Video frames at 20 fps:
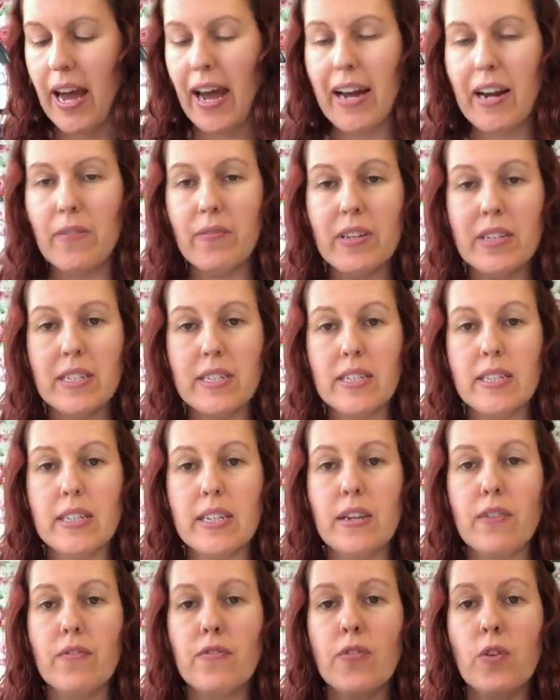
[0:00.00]
and I've
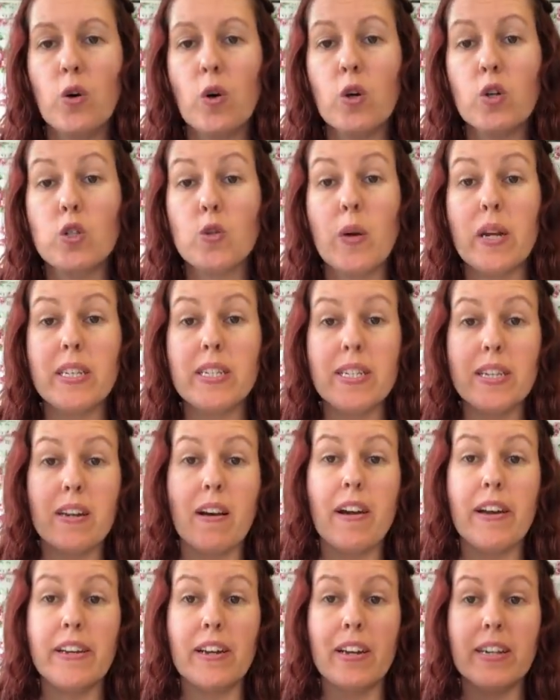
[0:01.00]
listed it for
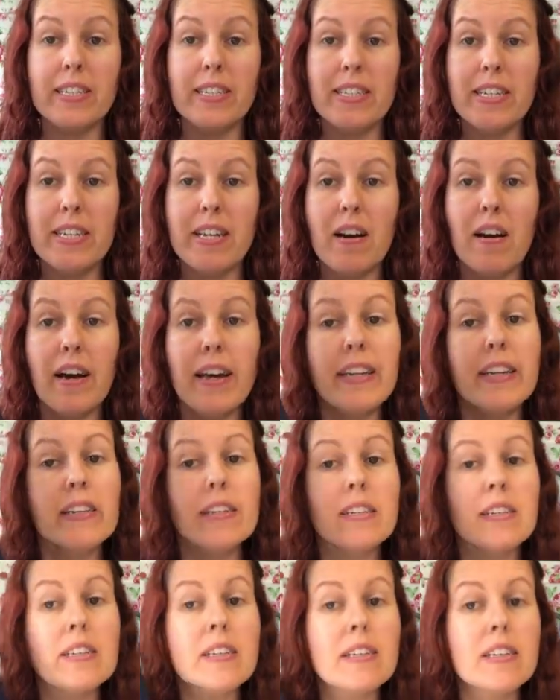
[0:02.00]
29 99